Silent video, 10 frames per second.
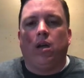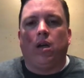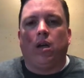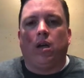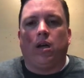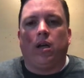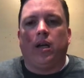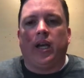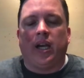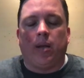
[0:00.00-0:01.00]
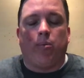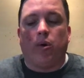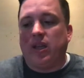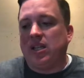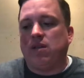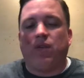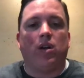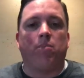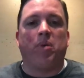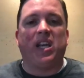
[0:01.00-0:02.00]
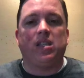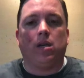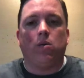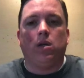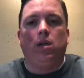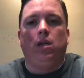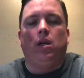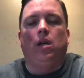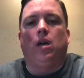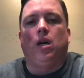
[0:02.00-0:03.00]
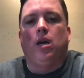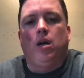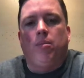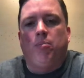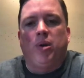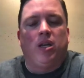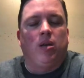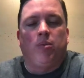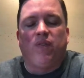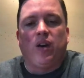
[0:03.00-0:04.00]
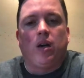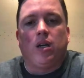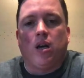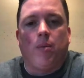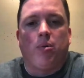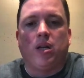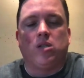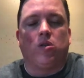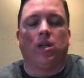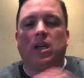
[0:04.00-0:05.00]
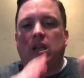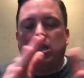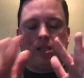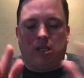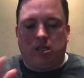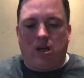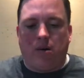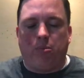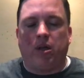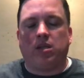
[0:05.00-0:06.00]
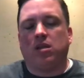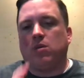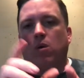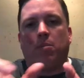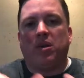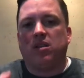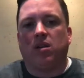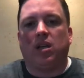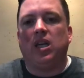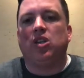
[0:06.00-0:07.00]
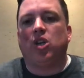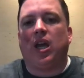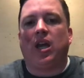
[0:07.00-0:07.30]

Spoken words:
at any point. That's a very basic one, but it could be very complex. You could get this as complex as you want based on each